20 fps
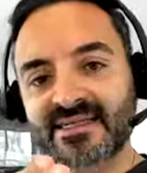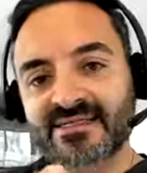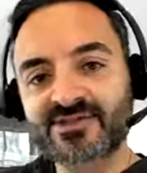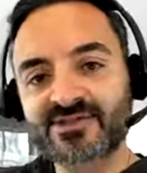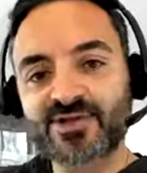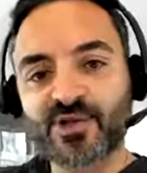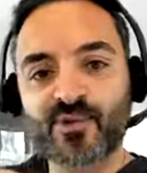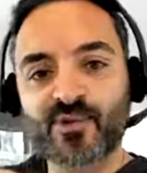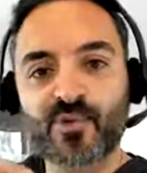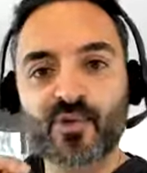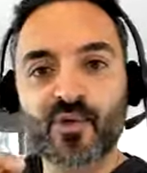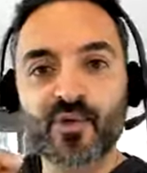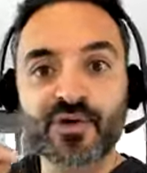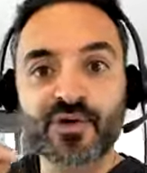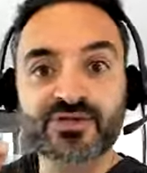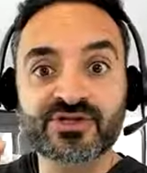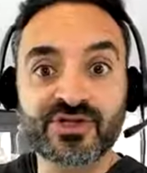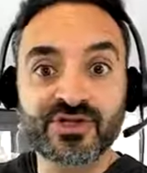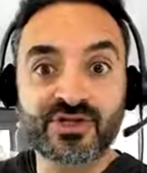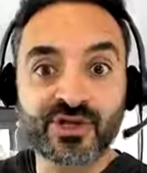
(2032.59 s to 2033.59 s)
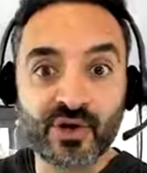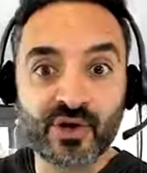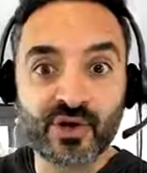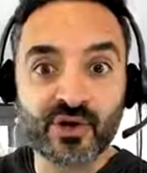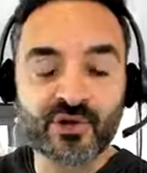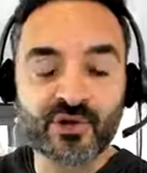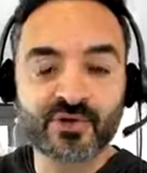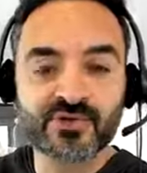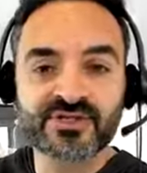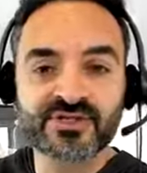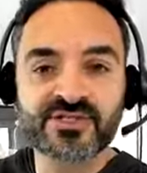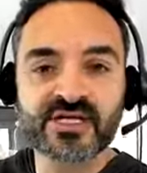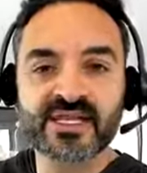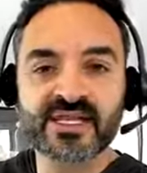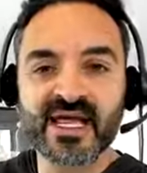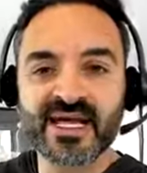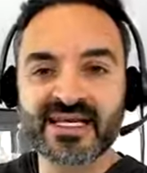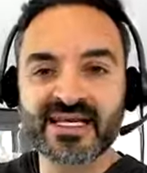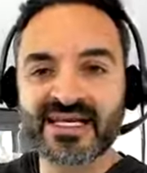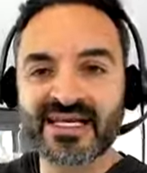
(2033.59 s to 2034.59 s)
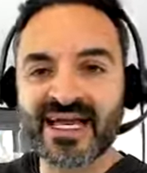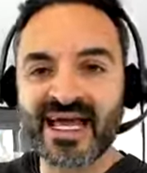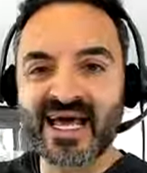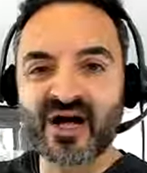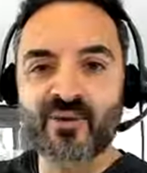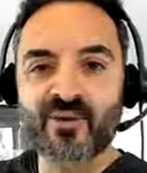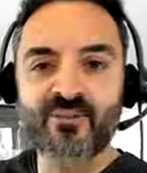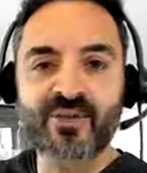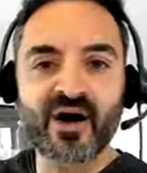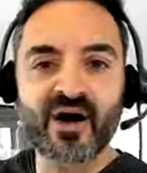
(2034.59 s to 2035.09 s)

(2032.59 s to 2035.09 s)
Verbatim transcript: towards those that can help